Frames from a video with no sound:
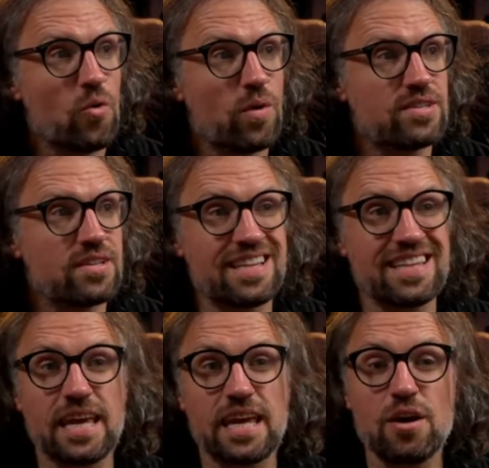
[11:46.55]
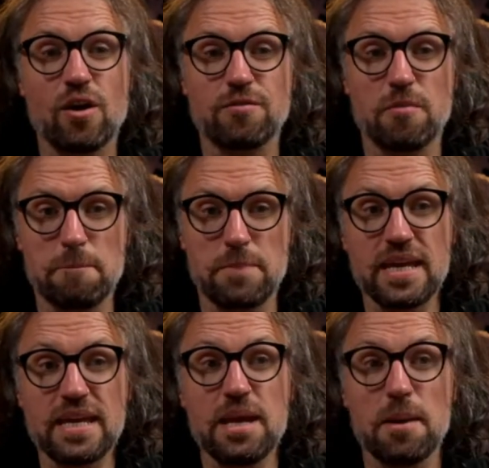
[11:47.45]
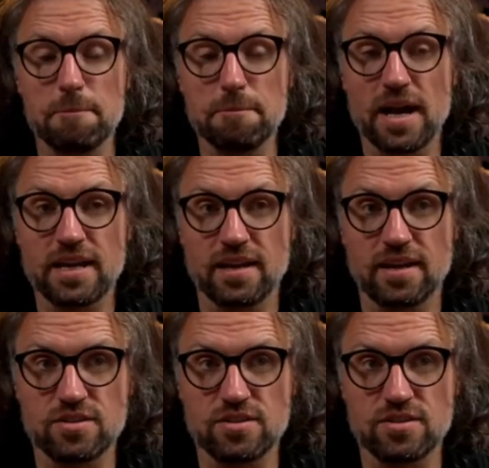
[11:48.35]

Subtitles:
which is in the key of B minor.